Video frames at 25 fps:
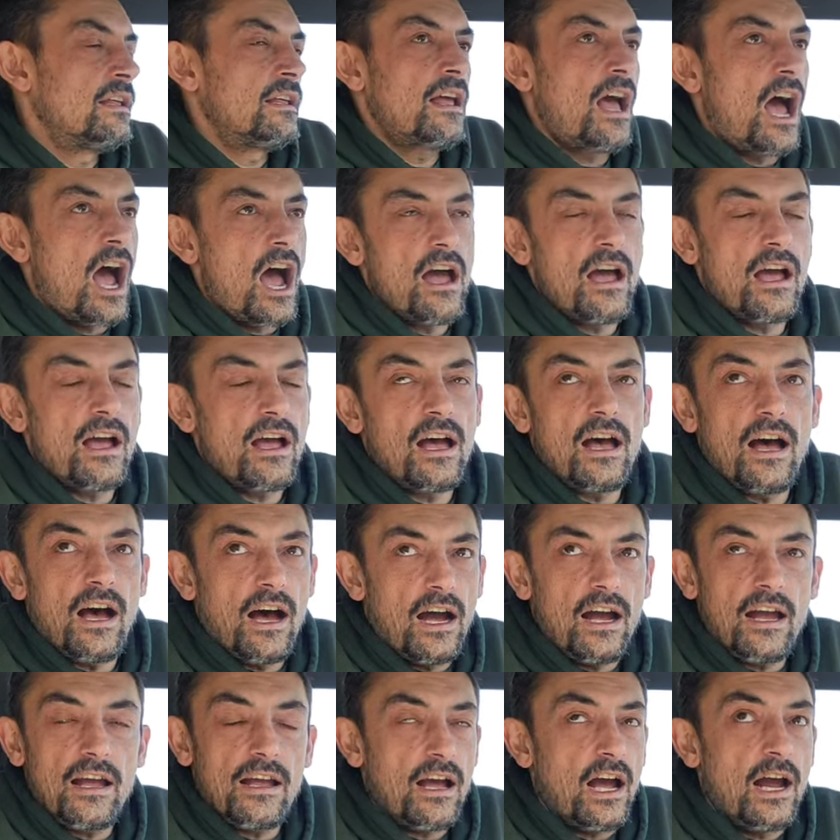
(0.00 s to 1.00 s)
I,
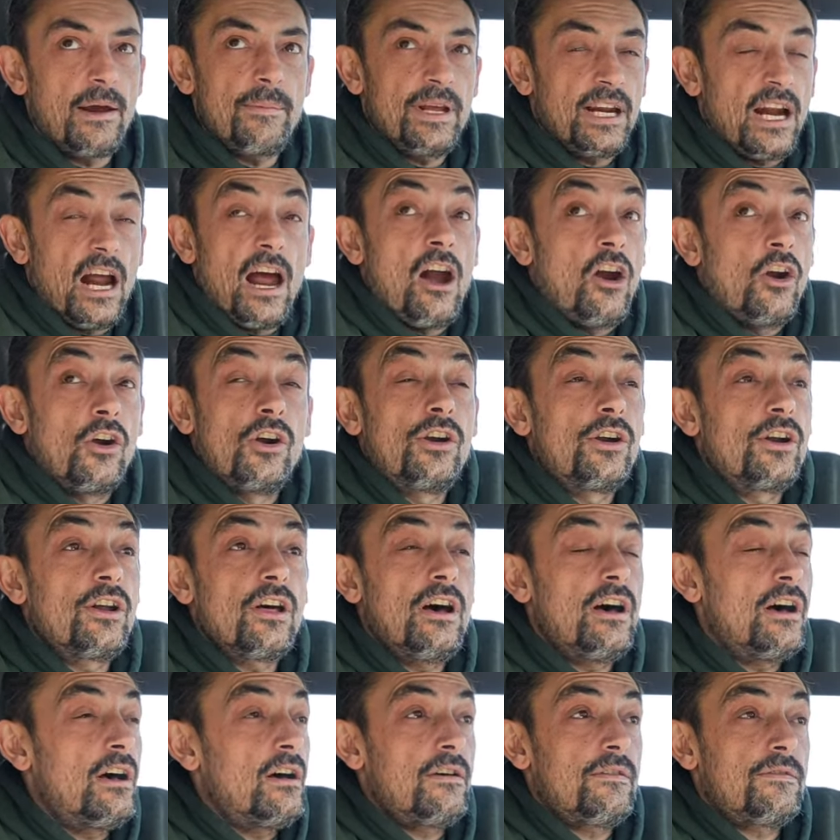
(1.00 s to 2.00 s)
I mean, I heard
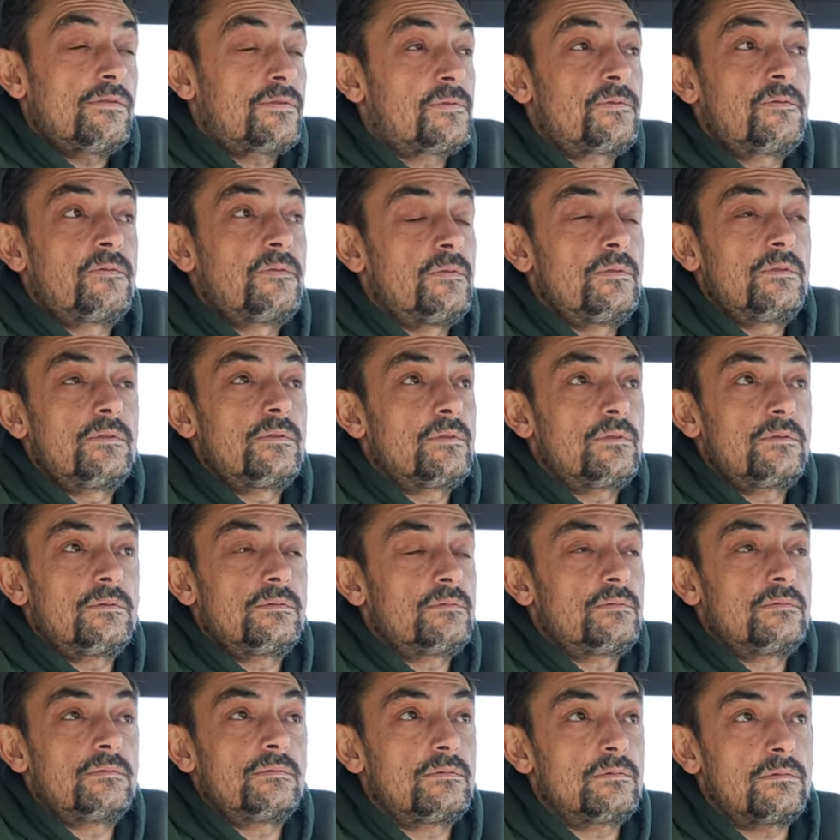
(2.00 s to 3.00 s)
of
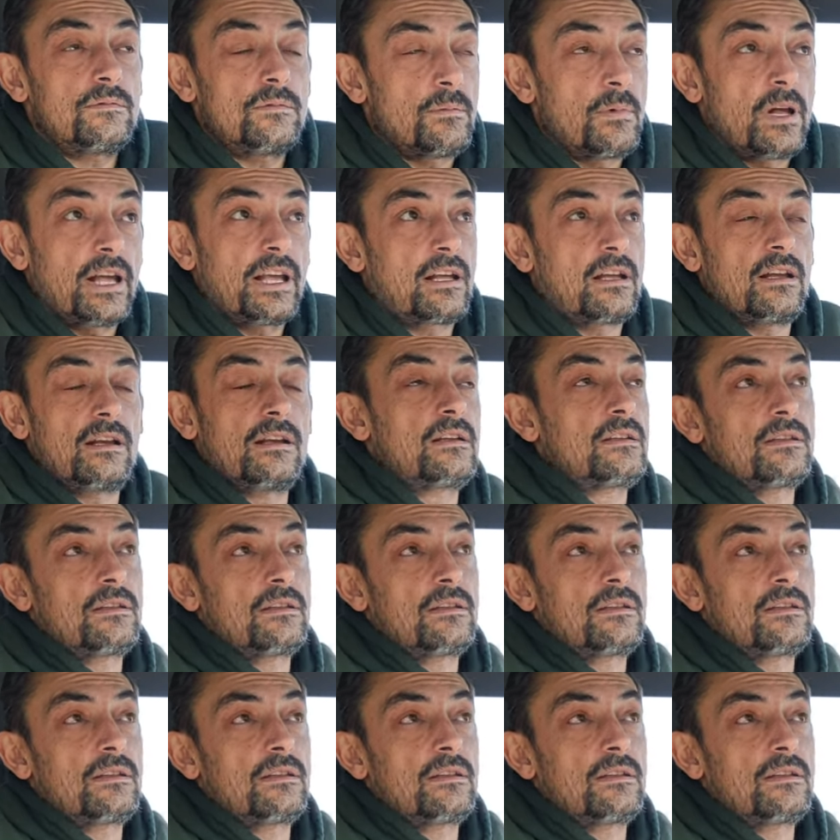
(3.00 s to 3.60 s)
like